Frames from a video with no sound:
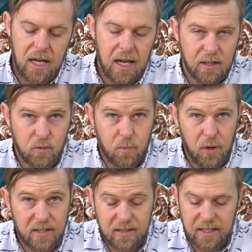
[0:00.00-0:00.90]

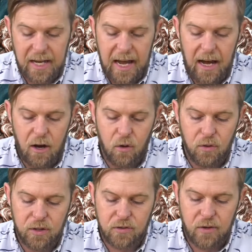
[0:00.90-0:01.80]
expressing how
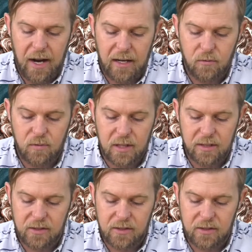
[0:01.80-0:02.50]
this dragon feels.